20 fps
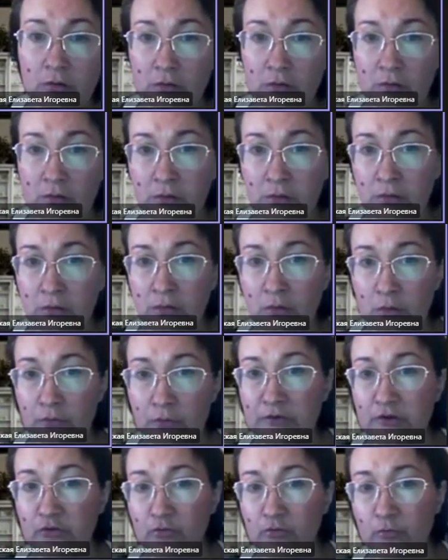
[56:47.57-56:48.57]

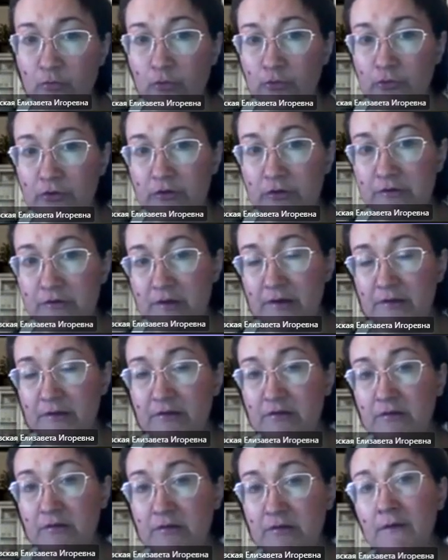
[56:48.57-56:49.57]
of this model,
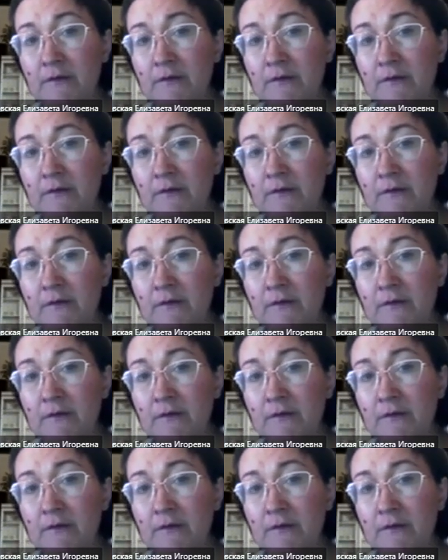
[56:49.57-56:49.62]
that